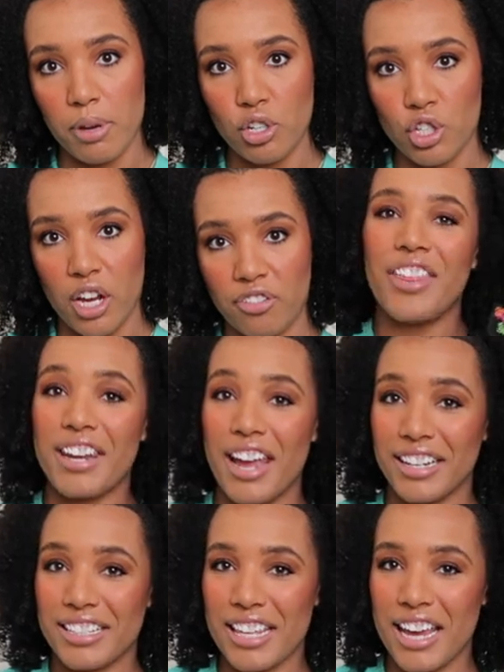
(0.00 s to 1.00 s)
my shift. The
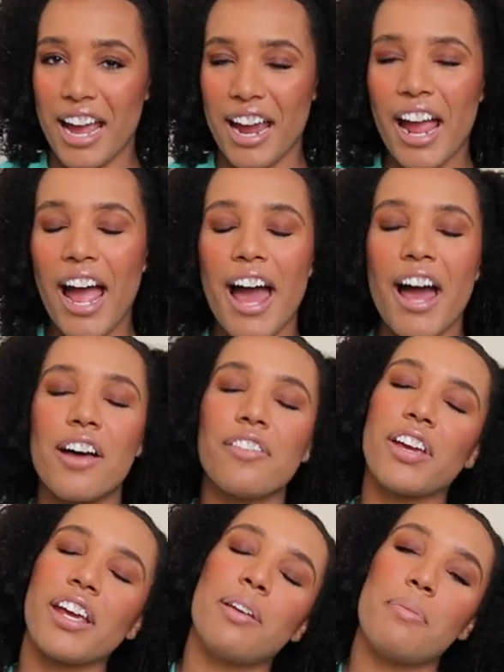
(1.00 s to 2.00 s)
next thing I
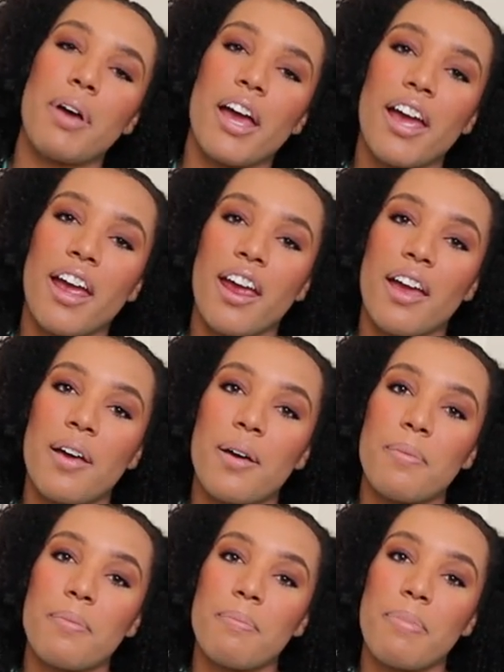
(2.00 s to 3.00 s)
have in my
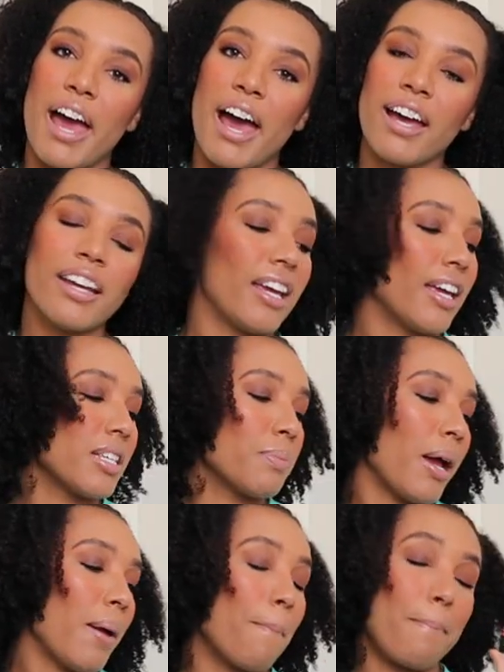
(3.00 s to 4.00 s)
bag is
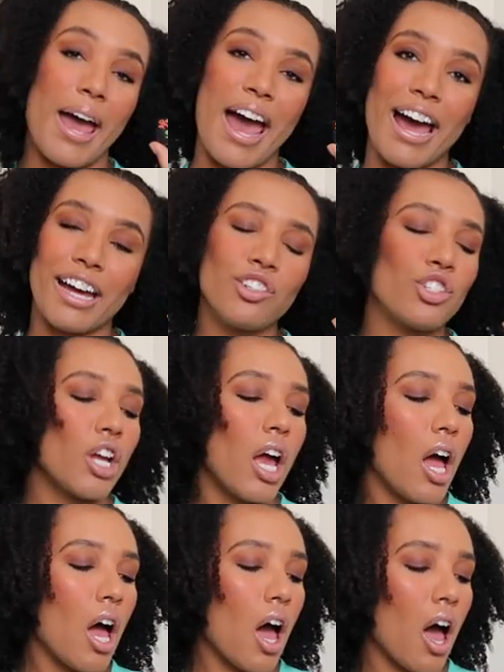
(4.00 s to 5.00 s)
my badge.
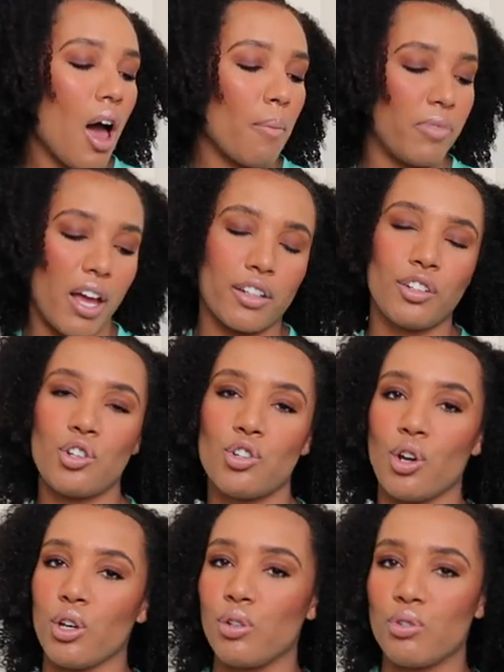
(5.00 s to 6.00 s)
I'm um, not going to
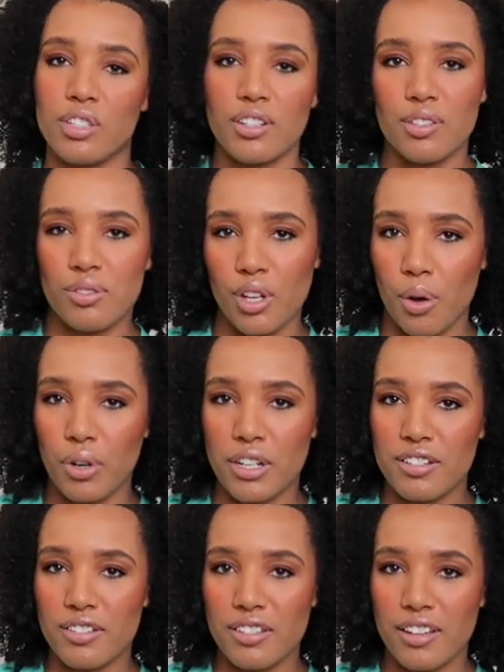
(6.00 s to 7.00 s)
show you just because I don't want
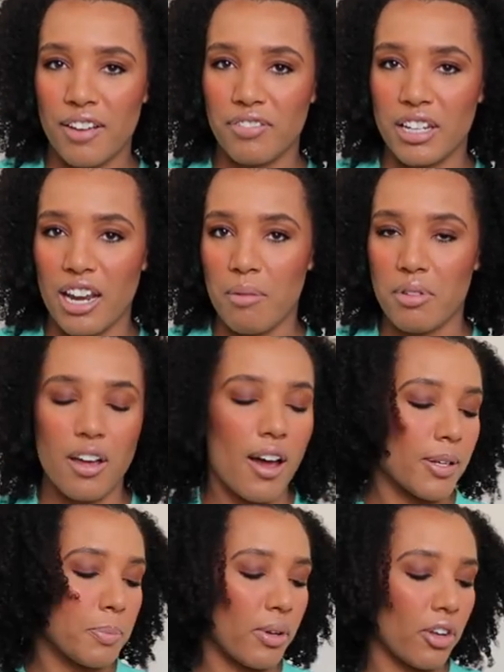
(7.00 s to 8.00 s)
to have the name of the
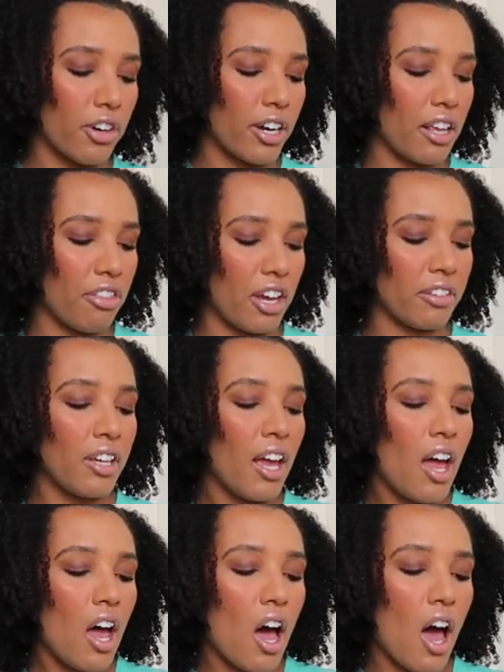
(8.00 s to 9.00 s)
hospital or anything.
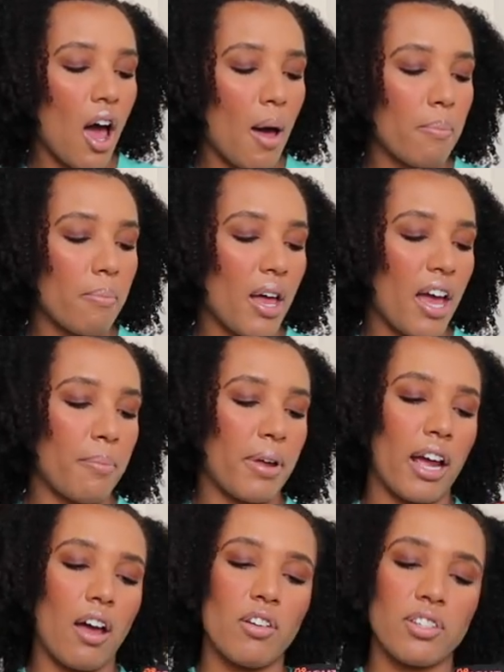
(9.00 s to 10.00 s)
Um,
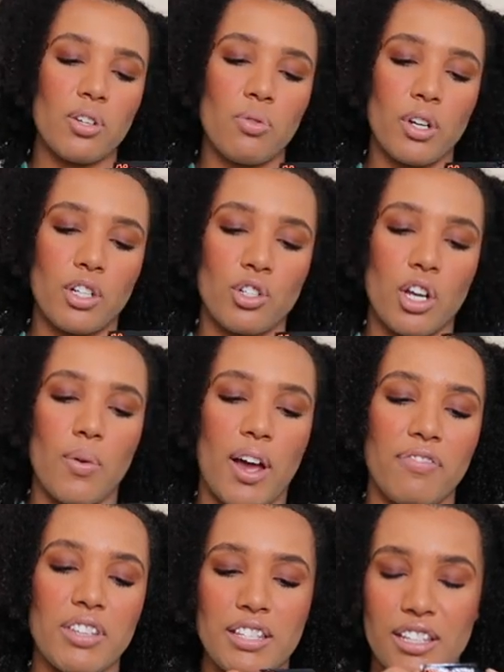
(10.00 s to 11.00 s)
but I also want to show you, I
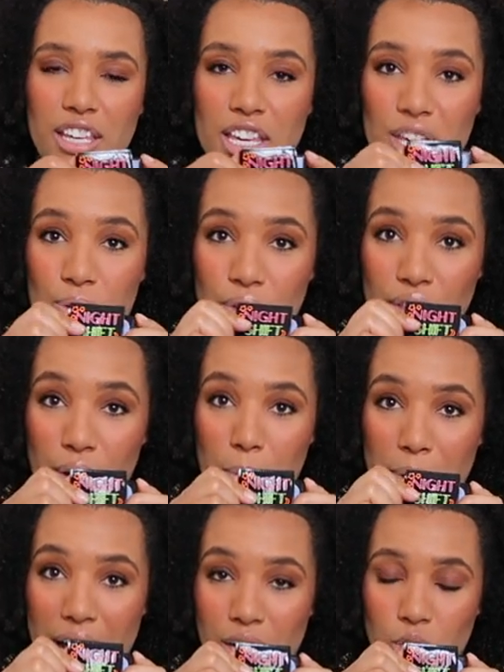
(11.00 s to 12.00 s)
have these cute little
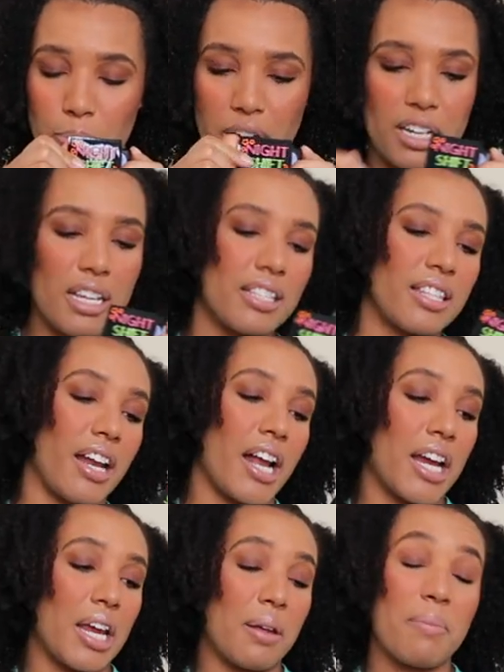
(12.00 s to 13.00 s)
badge buddies that
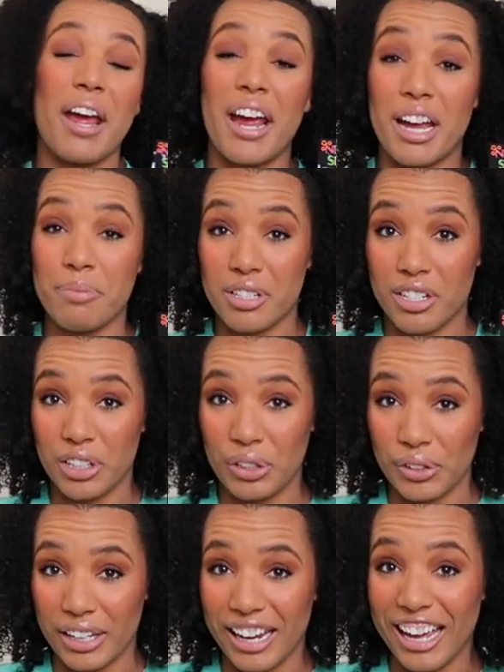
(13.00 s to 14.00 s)
I am
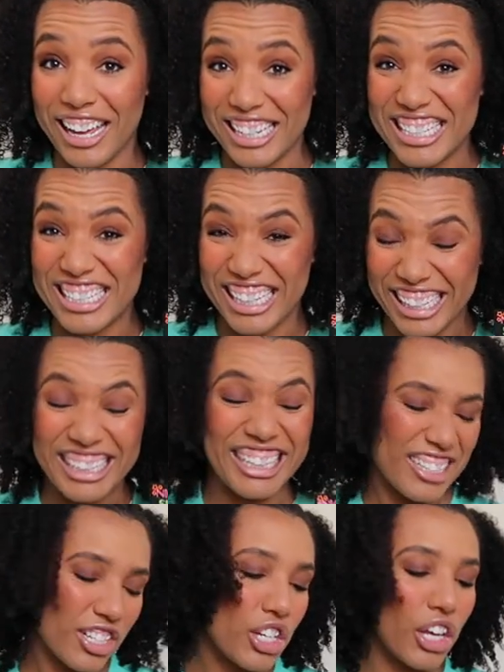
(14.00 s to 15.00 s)
absolutely
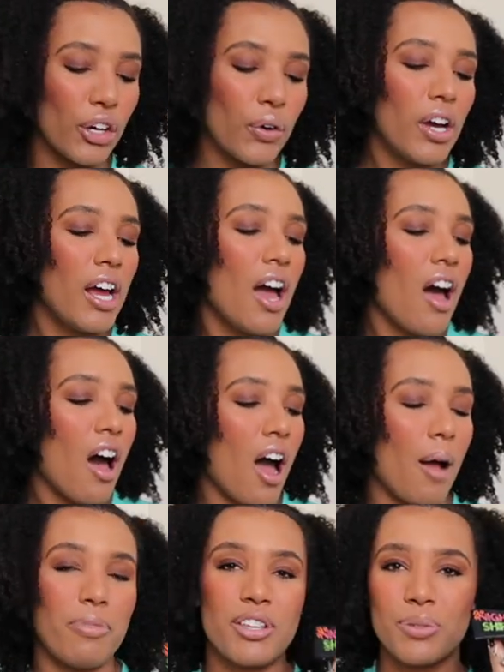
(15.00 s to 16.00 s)
addicted to.
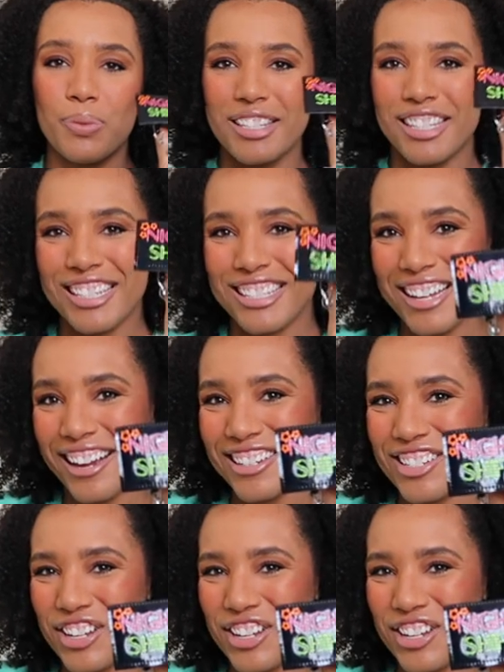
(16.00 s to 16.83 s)
Um, this one says night